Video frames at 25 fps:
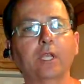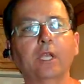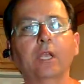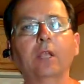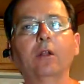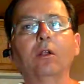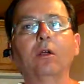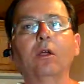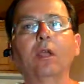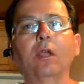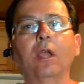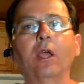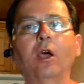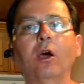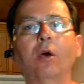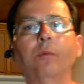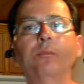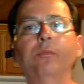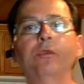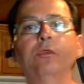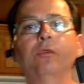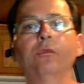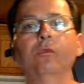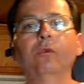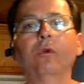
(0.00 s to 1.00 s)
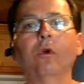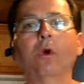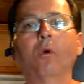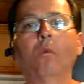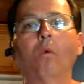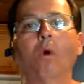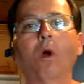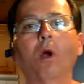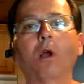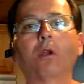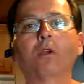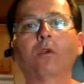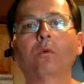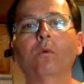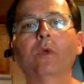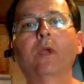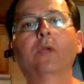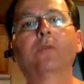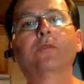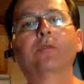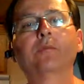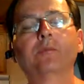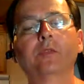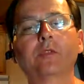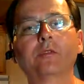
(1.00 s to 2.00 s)
It'll help you walk away
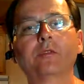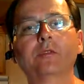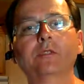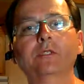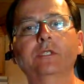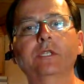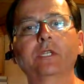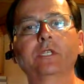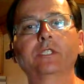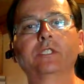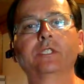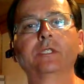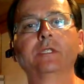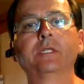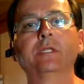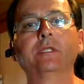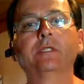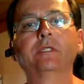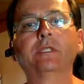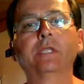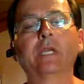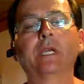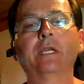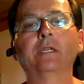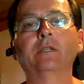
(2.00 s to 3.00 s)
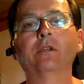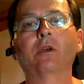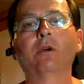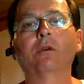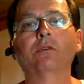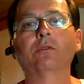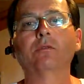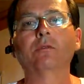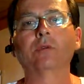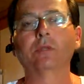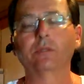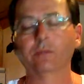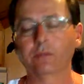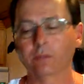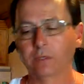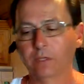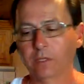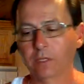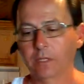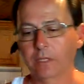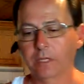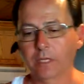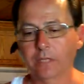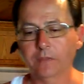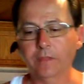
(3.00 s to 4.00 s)
from this addiction and say no to it.
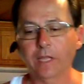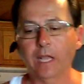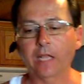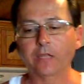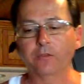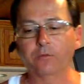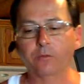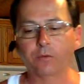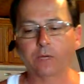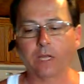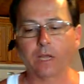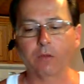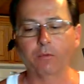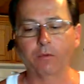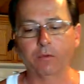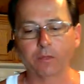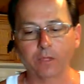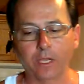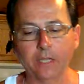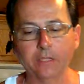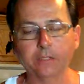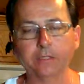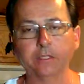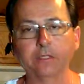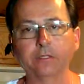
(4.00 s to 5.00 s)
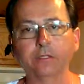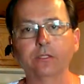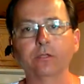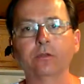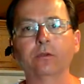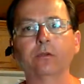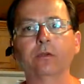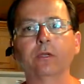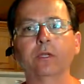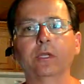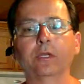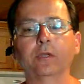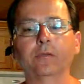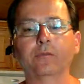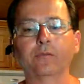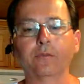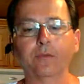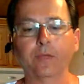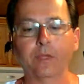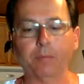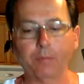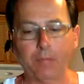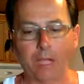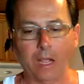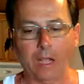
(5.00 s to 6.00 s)
And that's what I would like to do, if
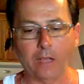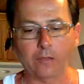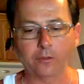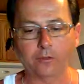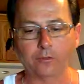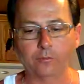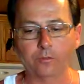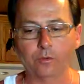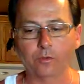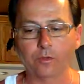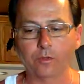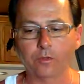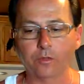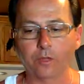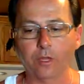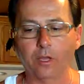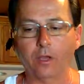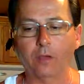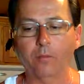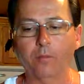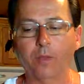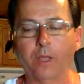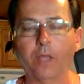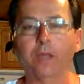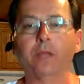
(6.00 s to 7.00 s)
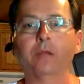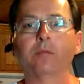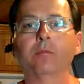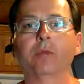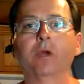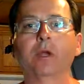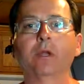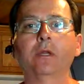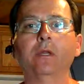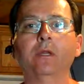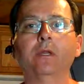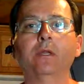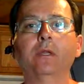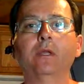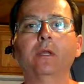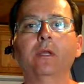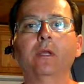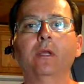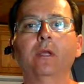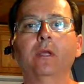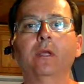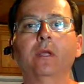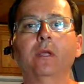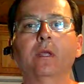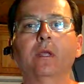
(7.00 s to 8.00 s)
possible, is help anybody
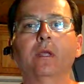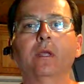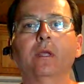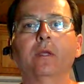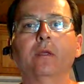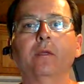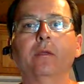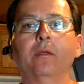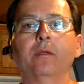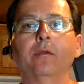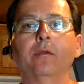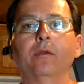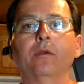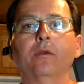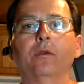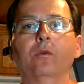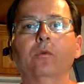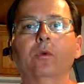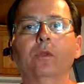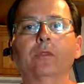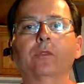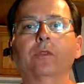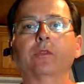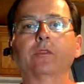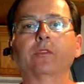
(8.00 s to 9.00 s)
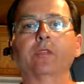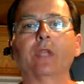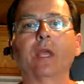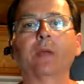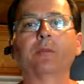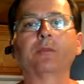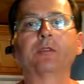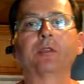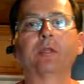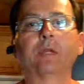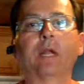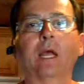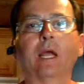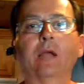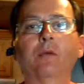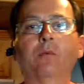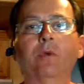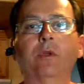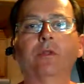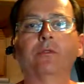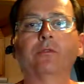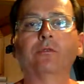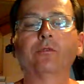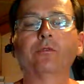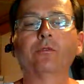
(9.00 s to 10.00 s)
with the steps that I
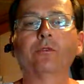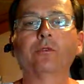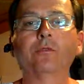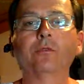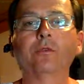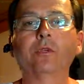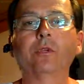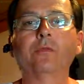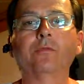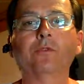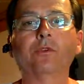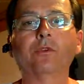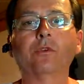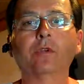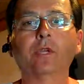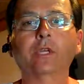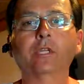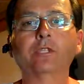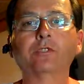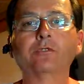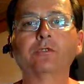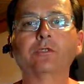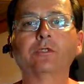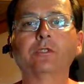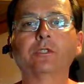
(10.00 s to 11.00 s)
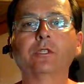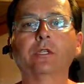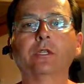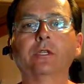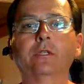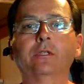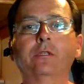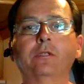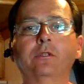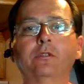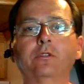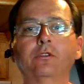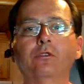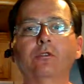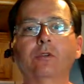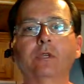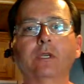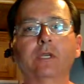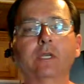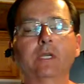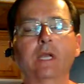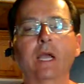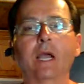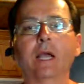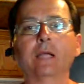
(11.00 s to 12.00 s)
went through. If you're interested, you
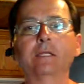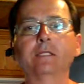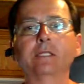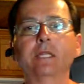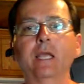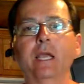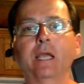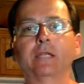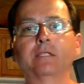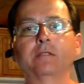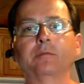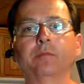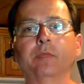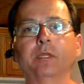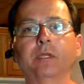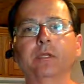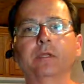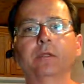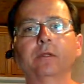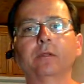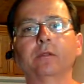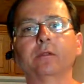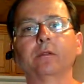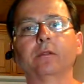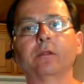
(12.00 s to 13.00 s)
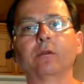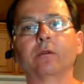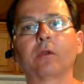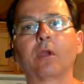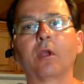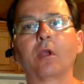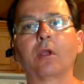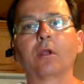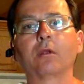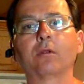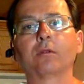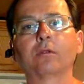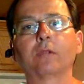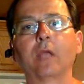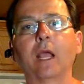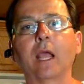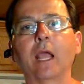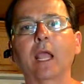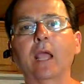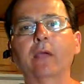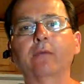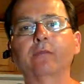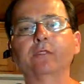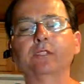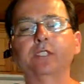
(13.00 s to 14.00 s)
can contact me. I
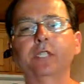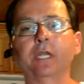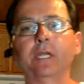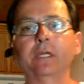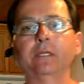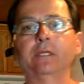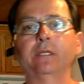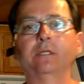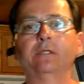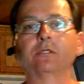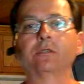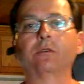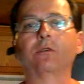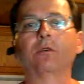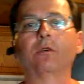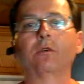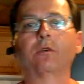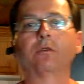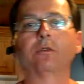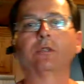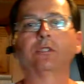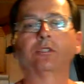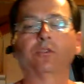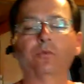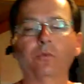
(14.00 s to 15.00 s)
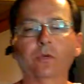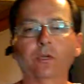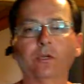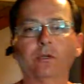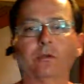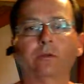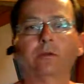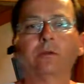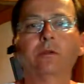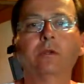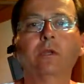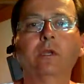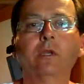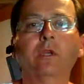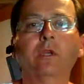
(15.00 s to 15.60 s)
have JD's Corner Twitter.